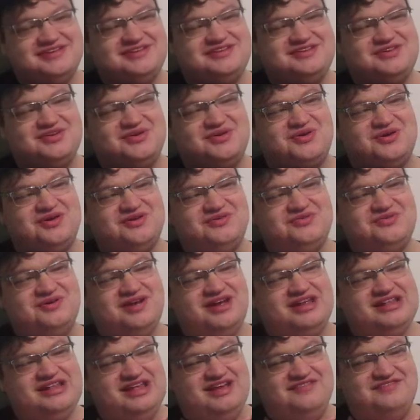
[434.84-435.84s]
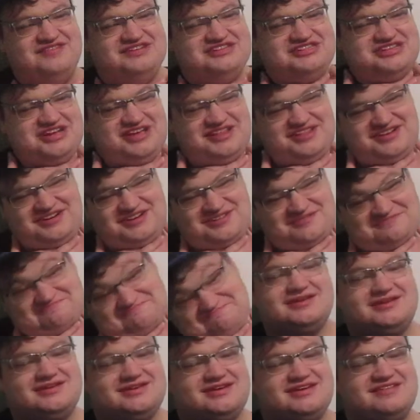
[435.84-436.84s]
Nora and Ray love each other.
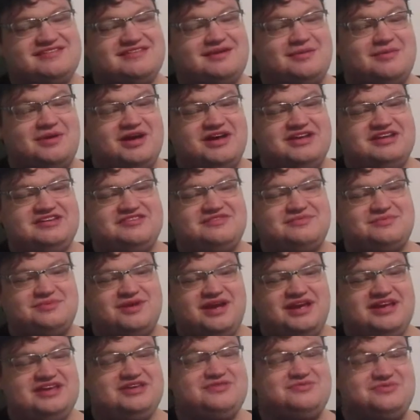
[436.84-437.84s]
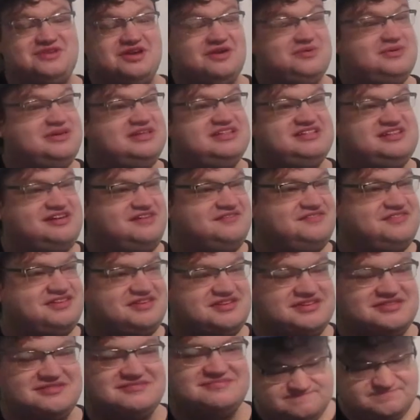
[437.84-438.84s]
Because come on, it's Ray. You know he loves
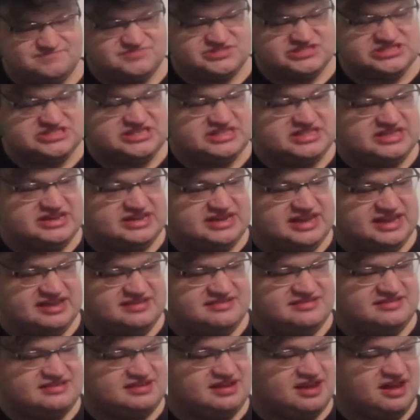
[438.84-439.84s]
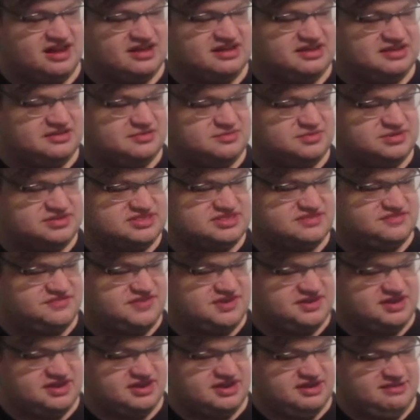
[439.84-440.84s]
her. She then gets talking with the
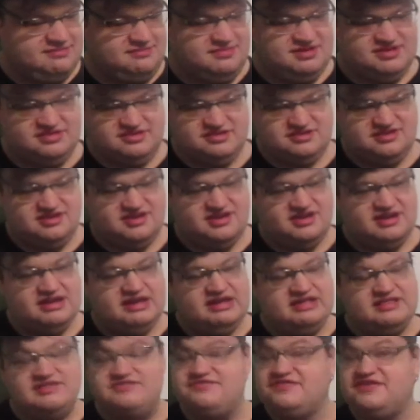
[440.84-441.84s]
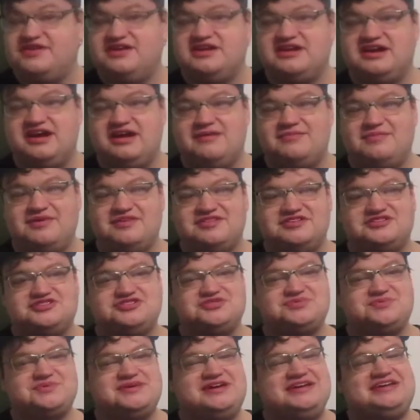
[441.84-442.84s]
fairy godmother. And the fairy godmother
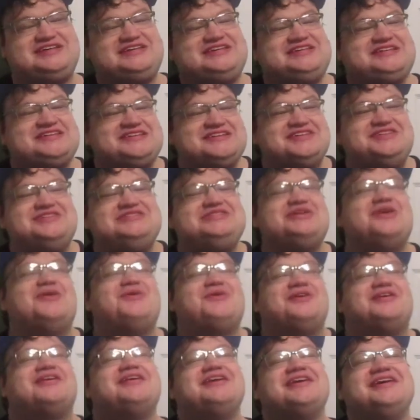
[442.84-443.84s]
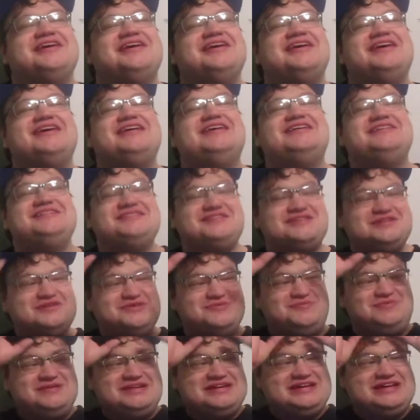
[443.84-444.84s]
tricks Nora
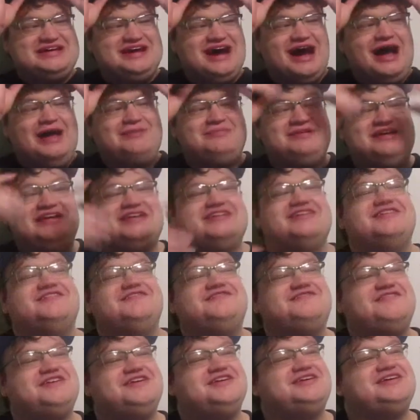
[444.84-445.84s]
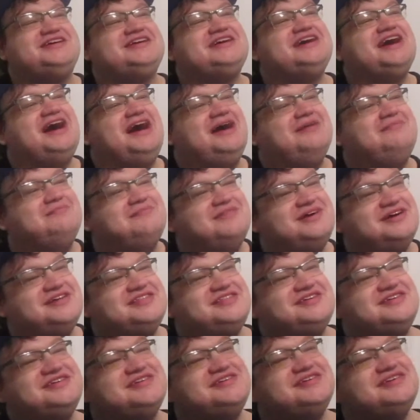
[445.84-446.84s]
into becoming a fairy
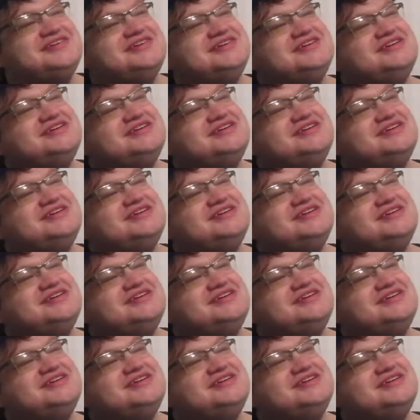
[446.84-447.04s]
godmother.